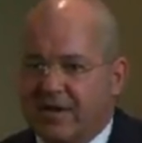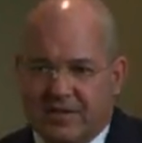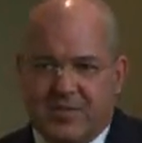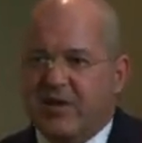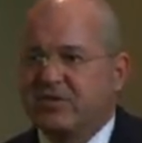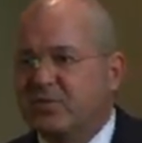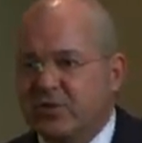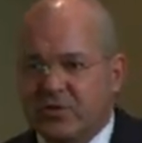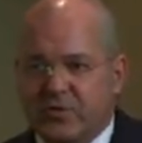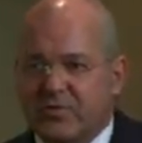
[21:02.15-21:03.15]
A spouse
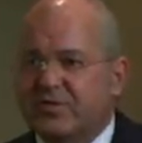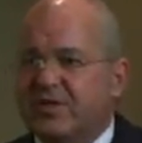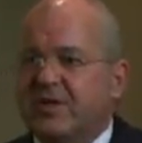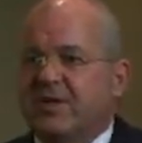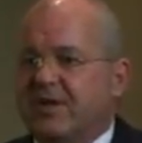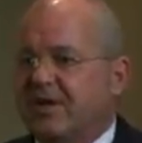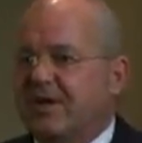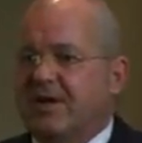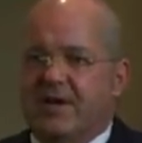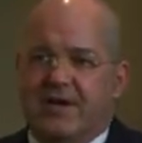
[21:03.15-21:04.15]
moves,
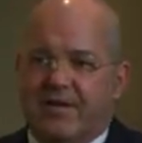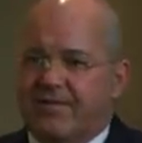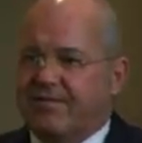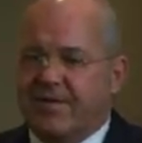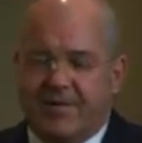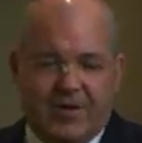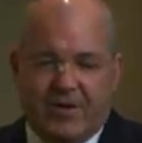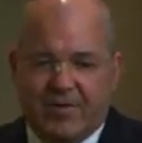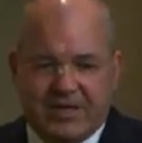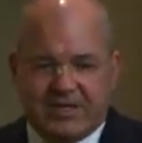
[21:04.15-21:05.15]
they